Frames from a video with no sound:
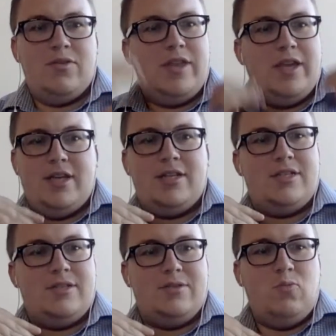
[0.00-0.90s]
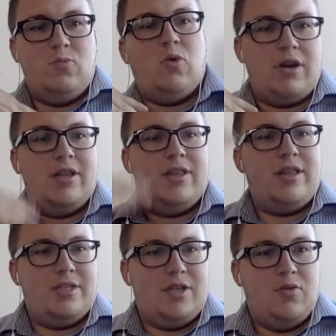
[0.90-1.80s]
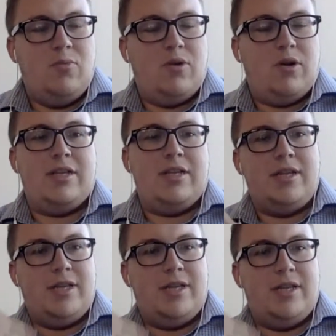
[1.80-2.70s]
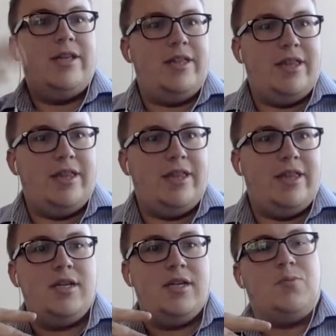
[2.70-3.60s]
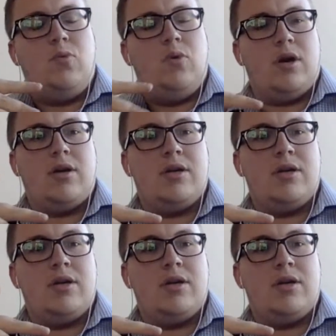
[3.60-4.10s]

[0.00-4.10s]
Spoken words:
things work, things don't work. Statistically, this doesn't work.